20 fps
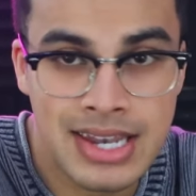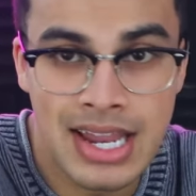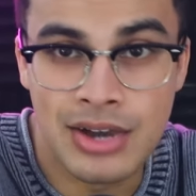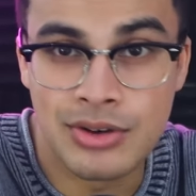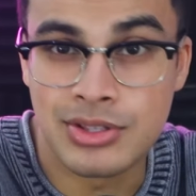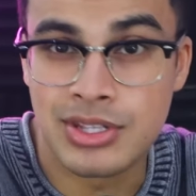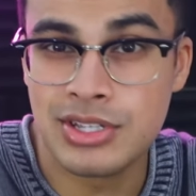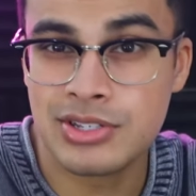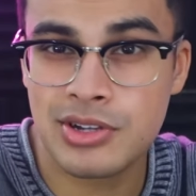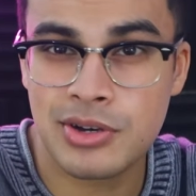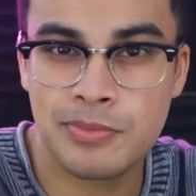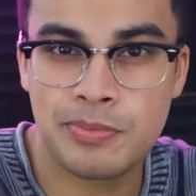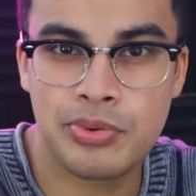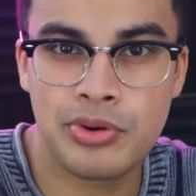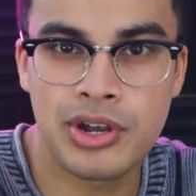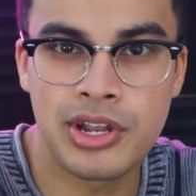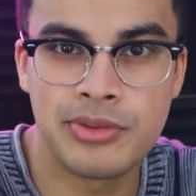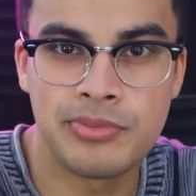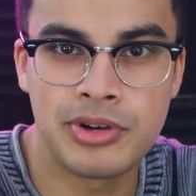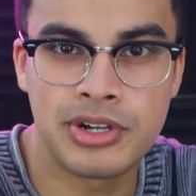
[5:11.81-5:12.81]
Now, these are
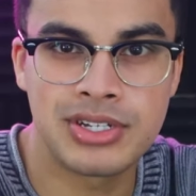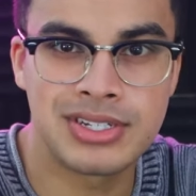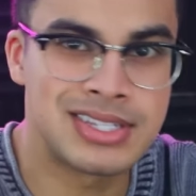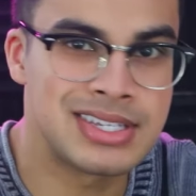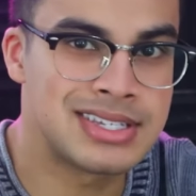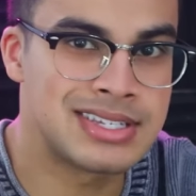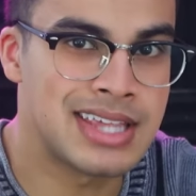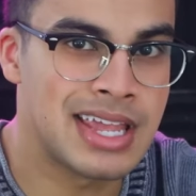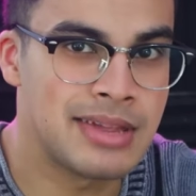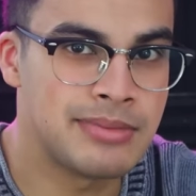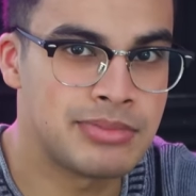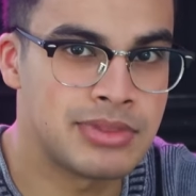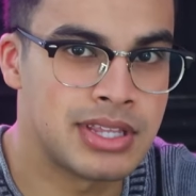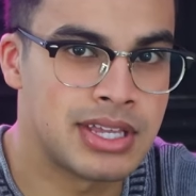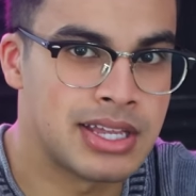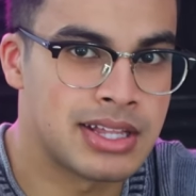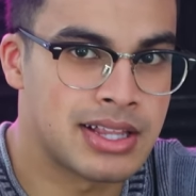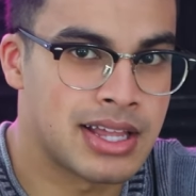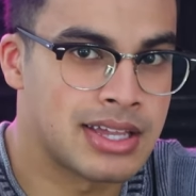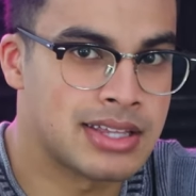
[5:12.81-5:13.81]
pretty much the same
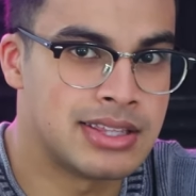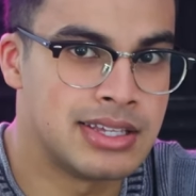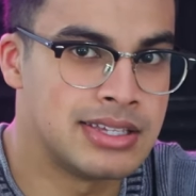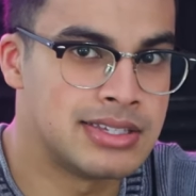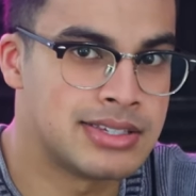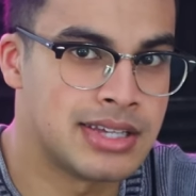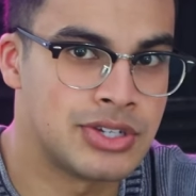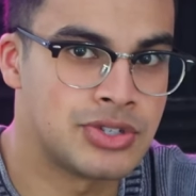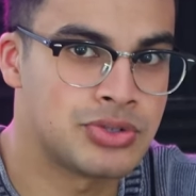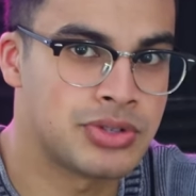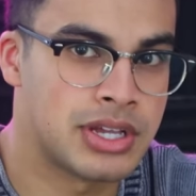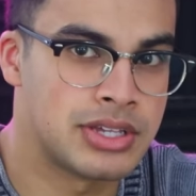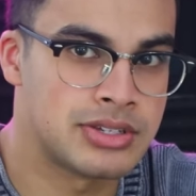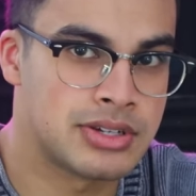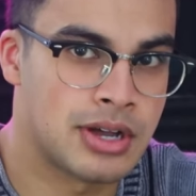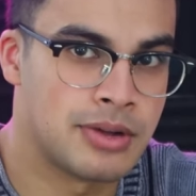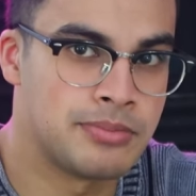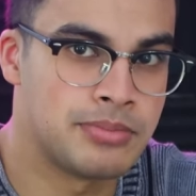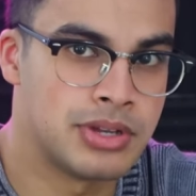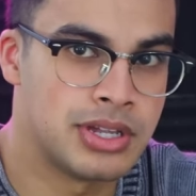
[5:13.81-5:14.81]
thing like these centralized
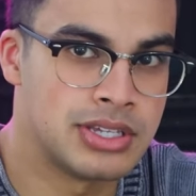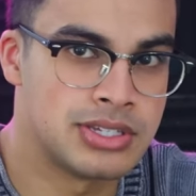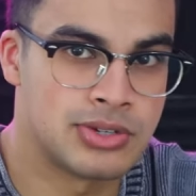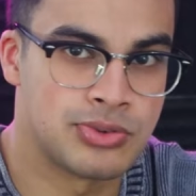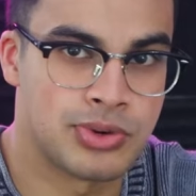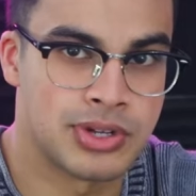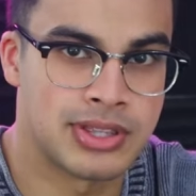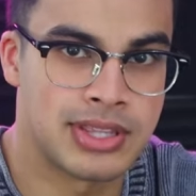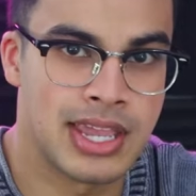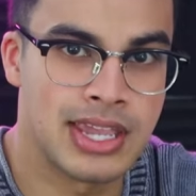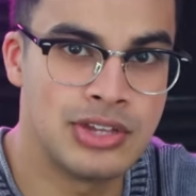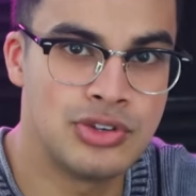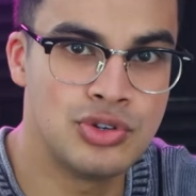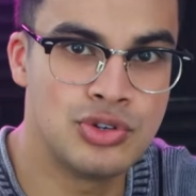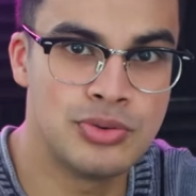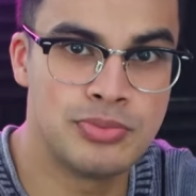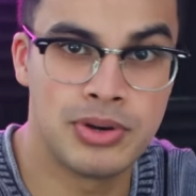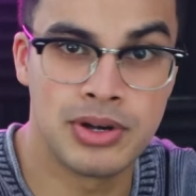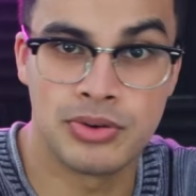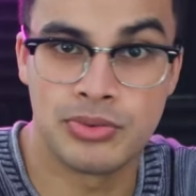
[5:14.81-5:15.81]
companies and what they
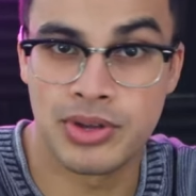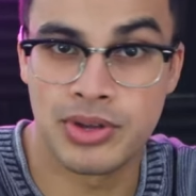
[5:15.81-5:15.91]
do, but